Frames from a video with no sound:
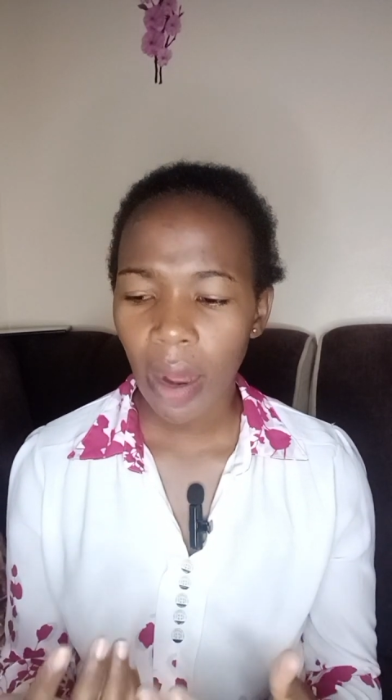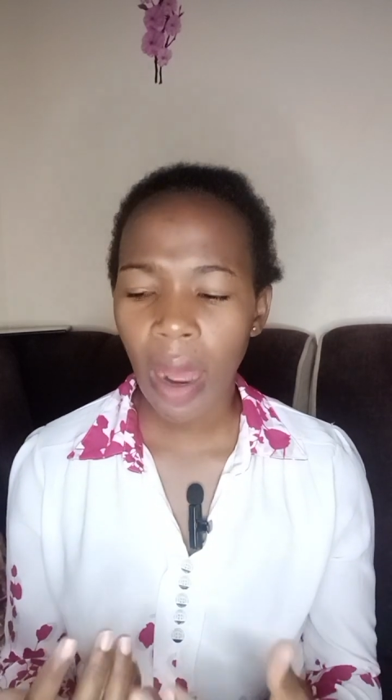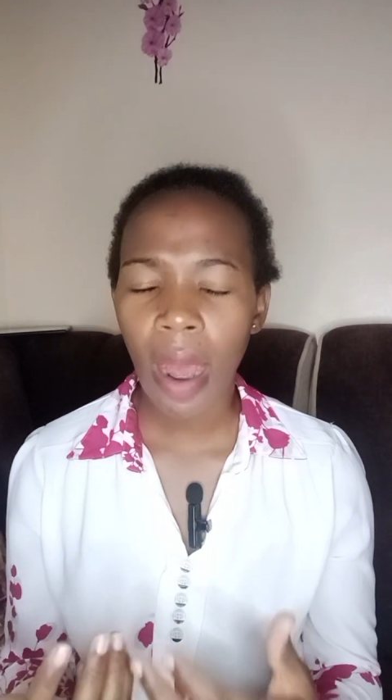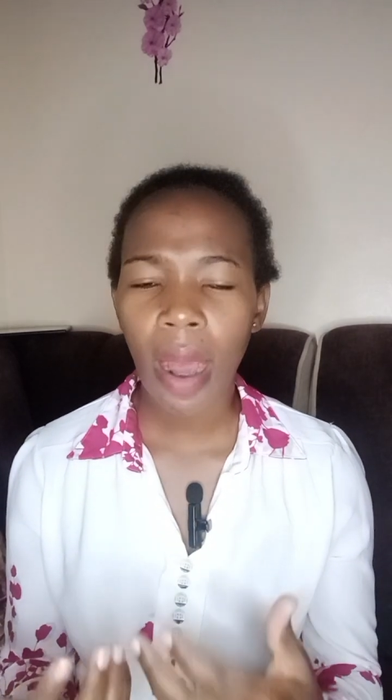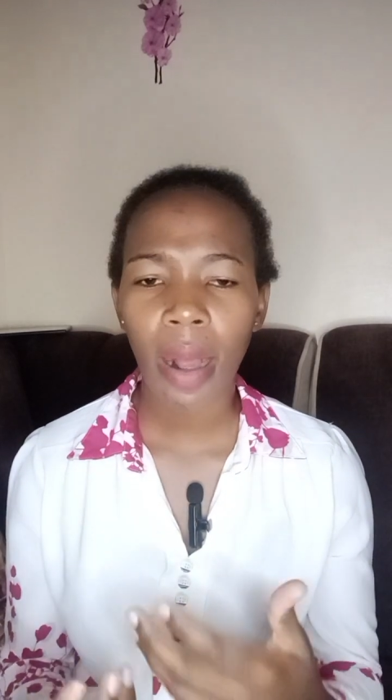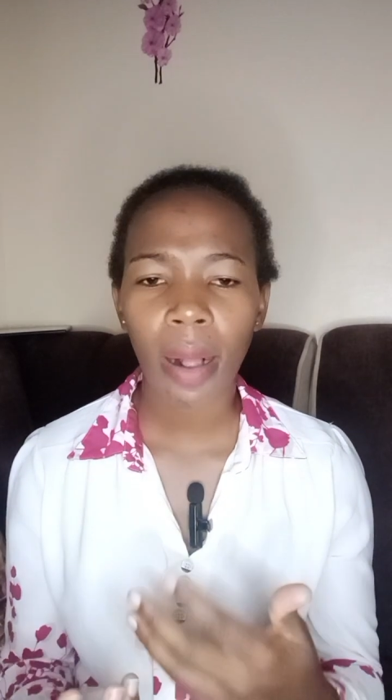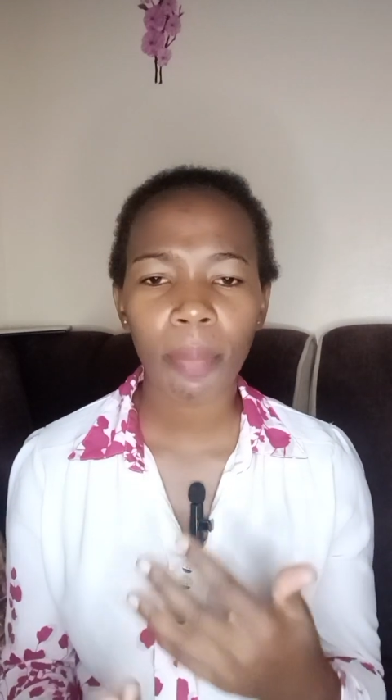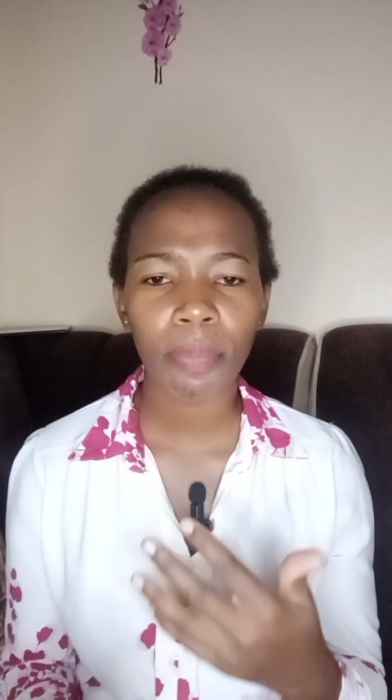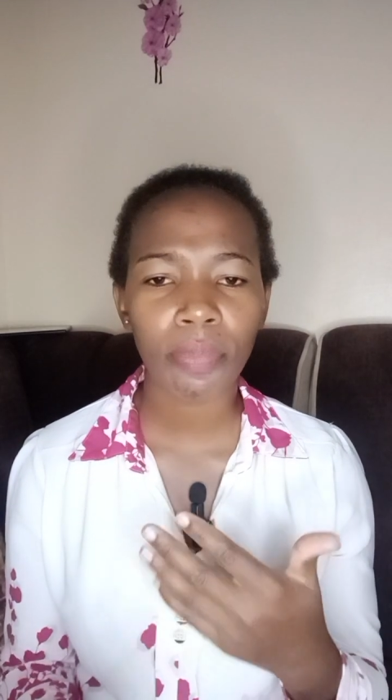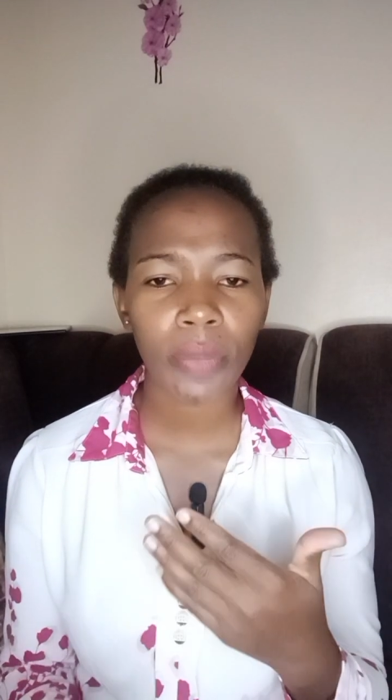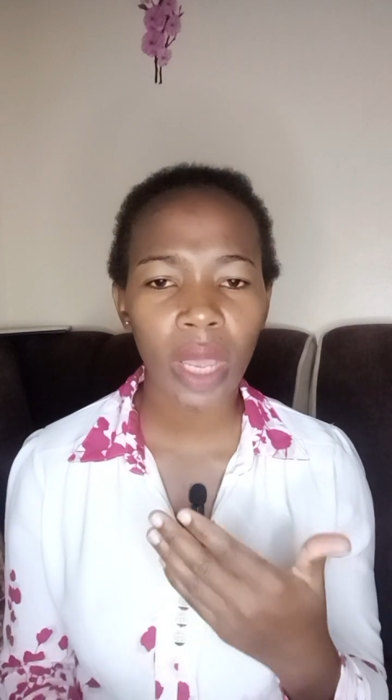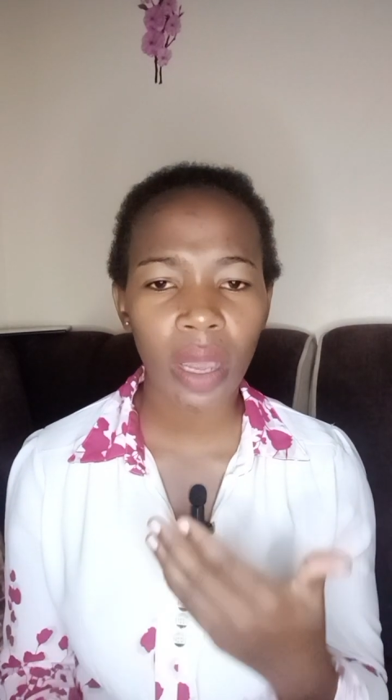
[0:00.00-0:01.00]

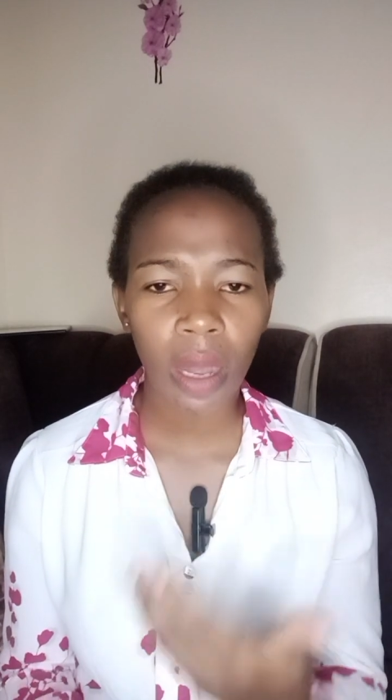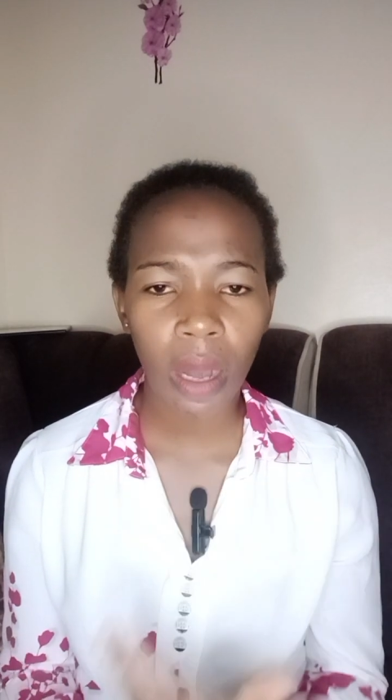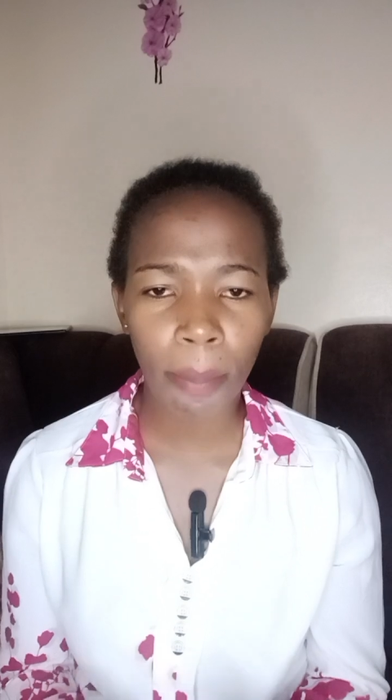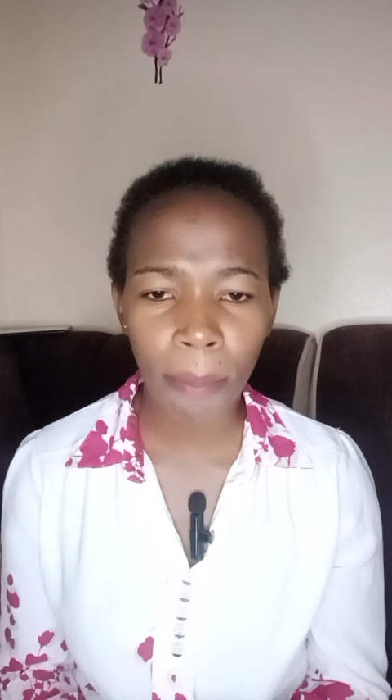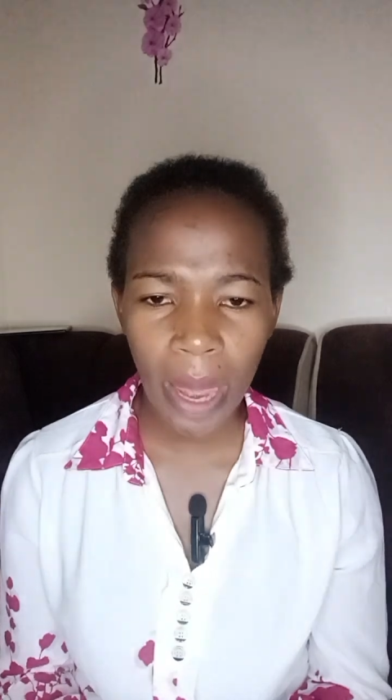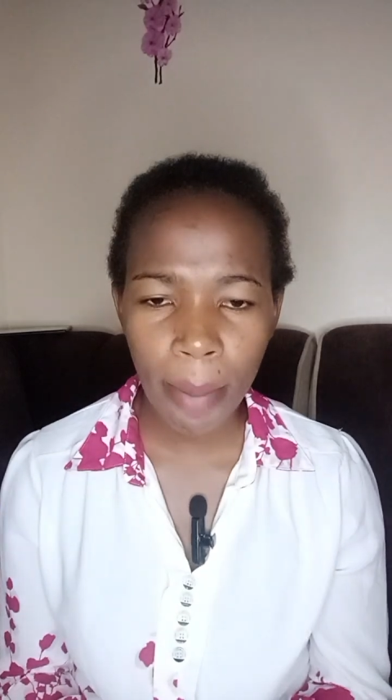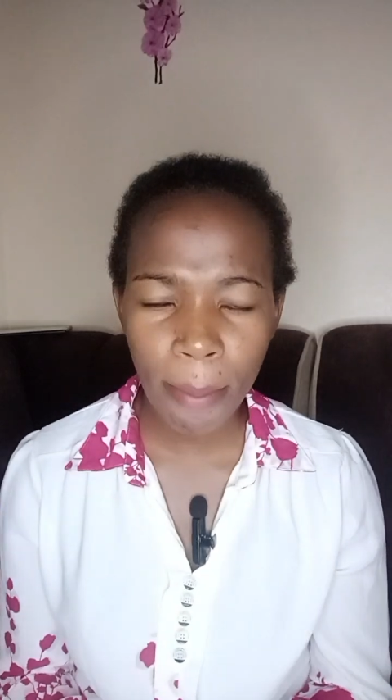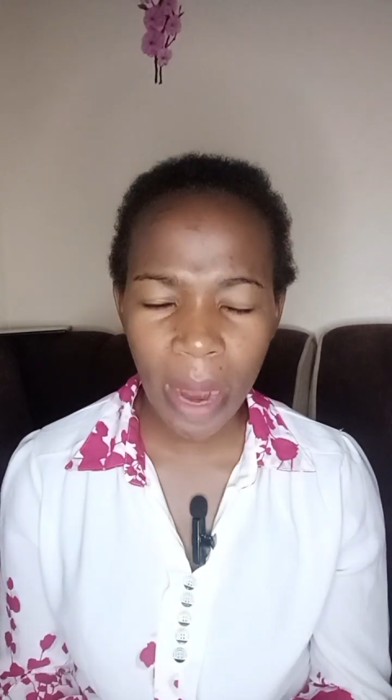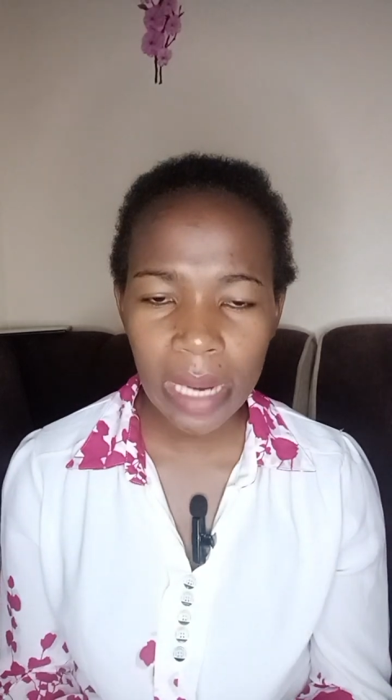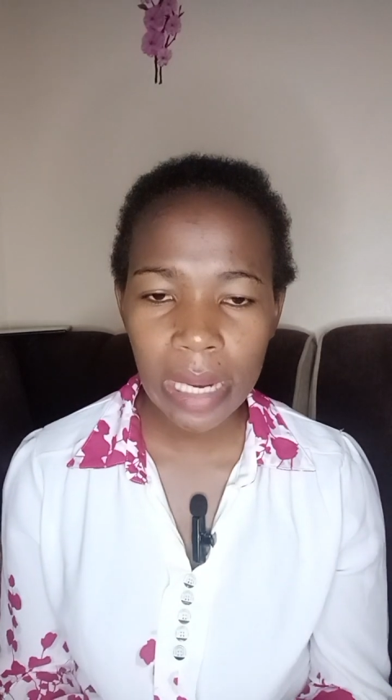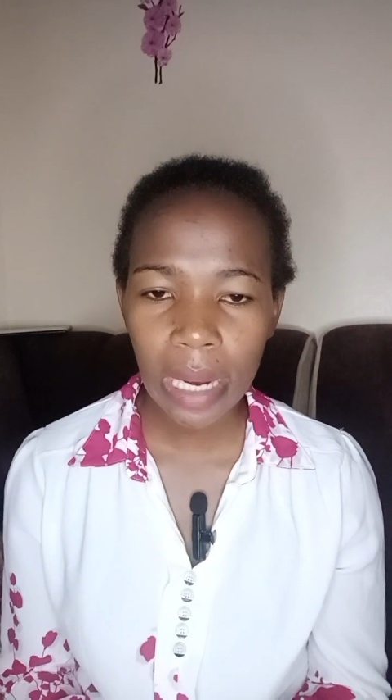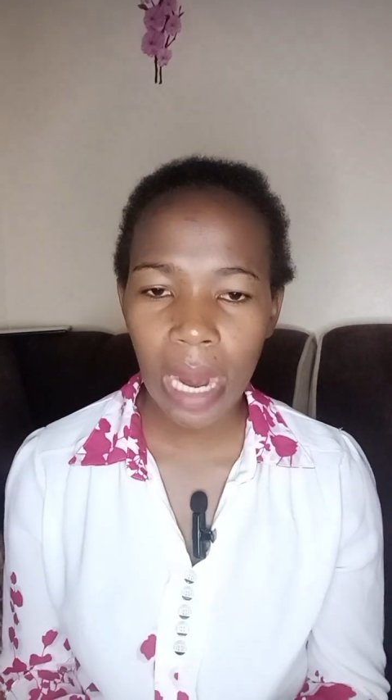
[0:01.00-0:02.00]
by bad